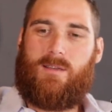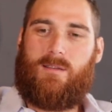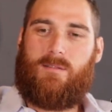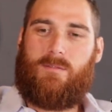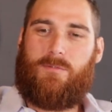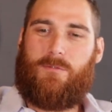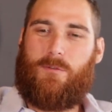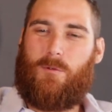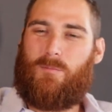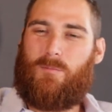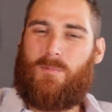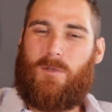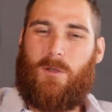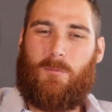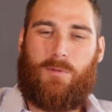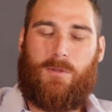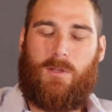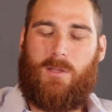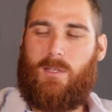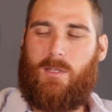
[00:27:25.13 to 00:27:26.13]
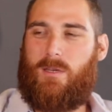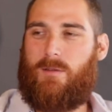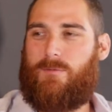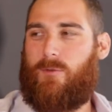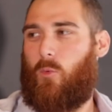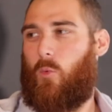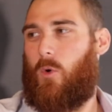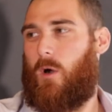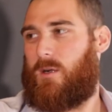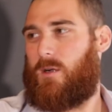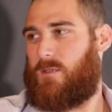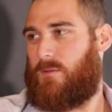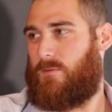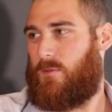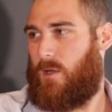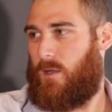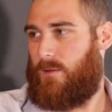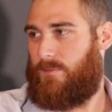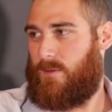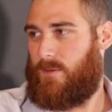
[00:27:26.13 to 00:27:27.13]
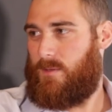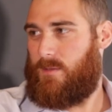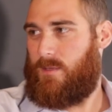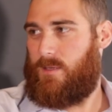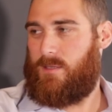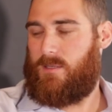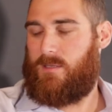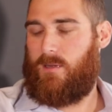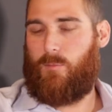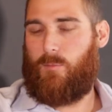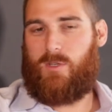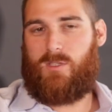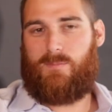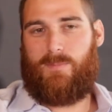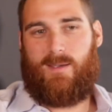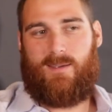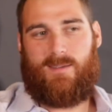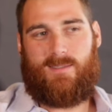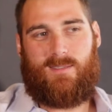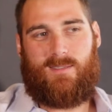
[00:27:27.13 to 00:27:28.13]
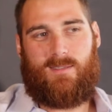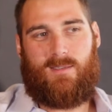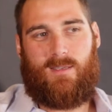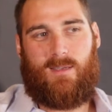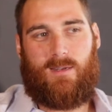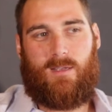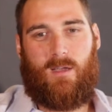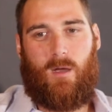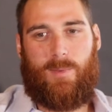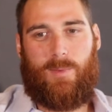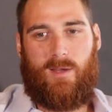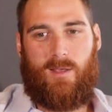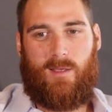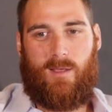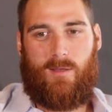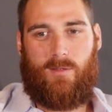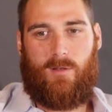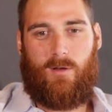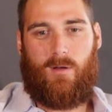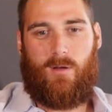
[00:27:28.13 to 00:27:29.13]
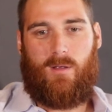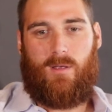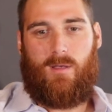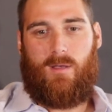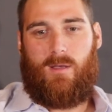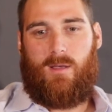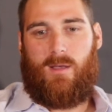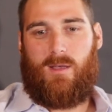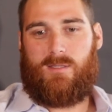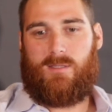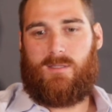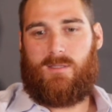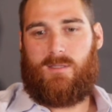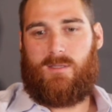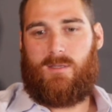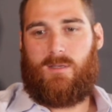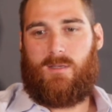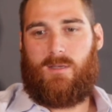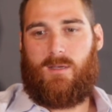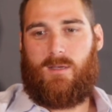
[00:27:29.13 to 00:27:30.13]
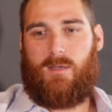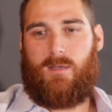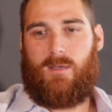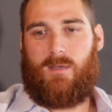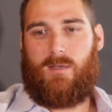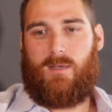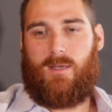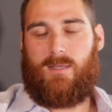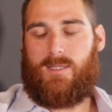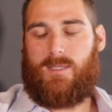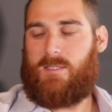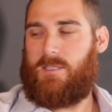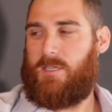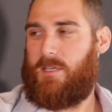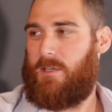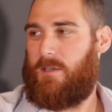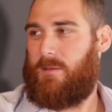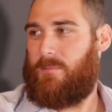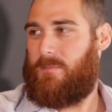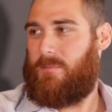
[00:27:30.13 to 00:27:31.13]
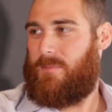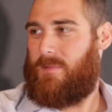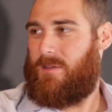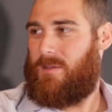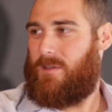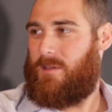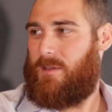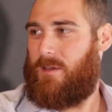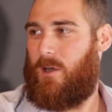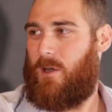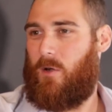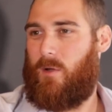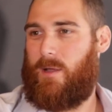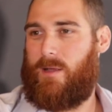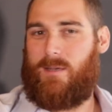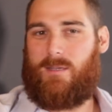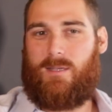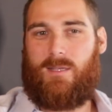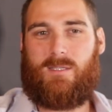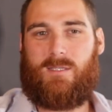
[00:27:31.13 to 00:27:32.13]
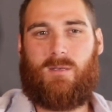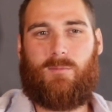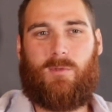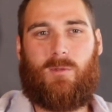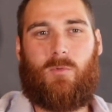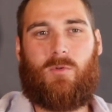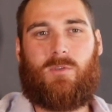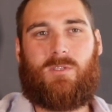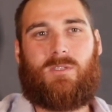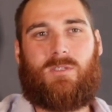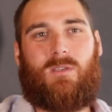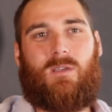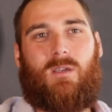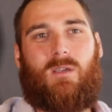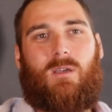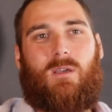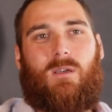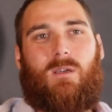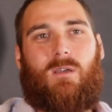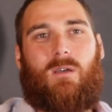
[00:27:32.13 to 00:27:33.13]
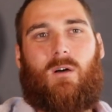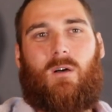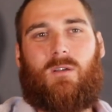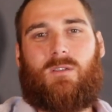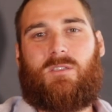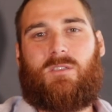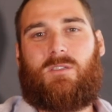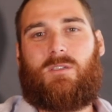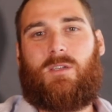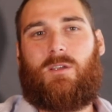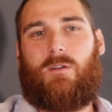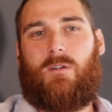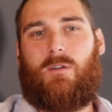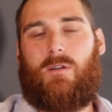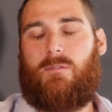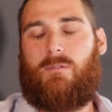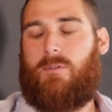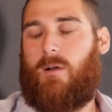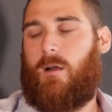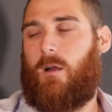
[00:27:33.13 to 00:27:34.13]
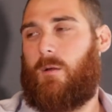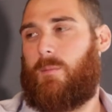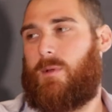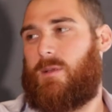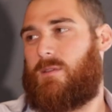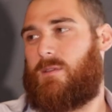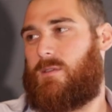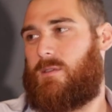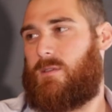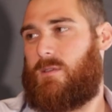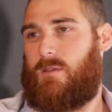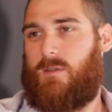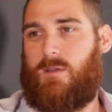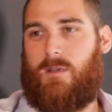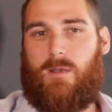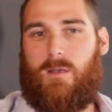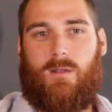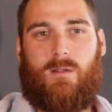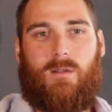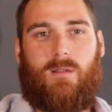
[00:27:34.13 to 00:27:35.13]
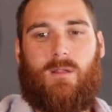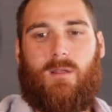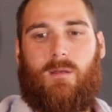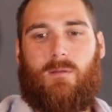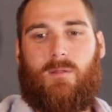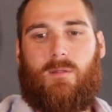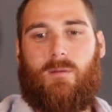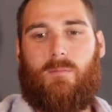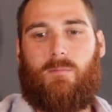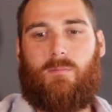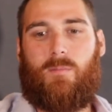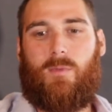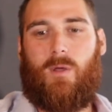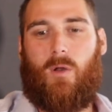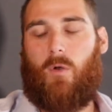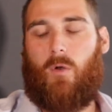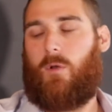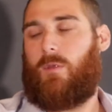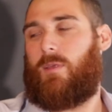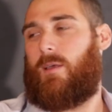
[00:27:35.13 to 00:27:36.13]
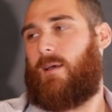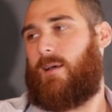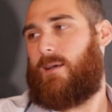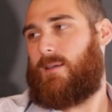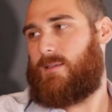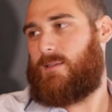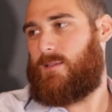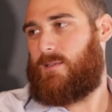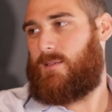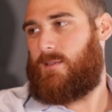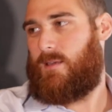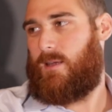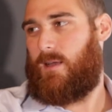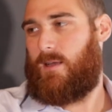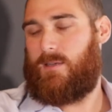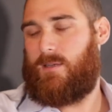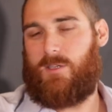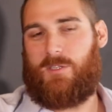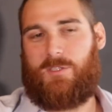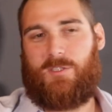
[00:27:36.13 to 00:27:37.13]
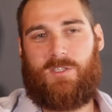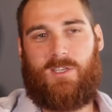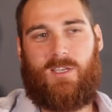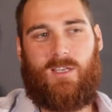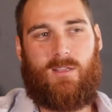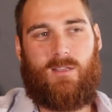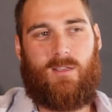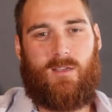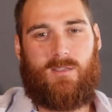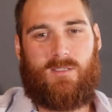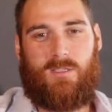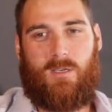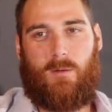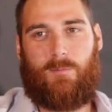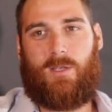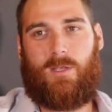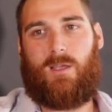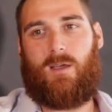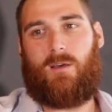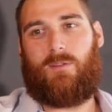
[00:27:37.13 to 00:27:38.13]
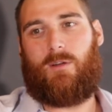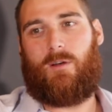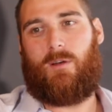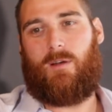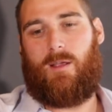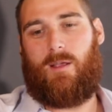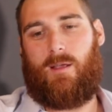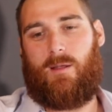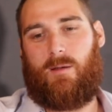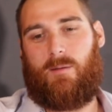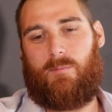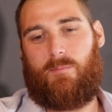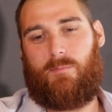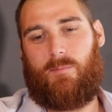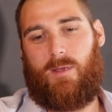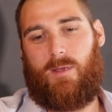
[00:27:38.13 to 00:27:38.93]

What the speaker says: from completely different walks of life in some respects, and coming together as a team, in some of the most austere environments the earth has. Mm-hmm. And just seeing us come together and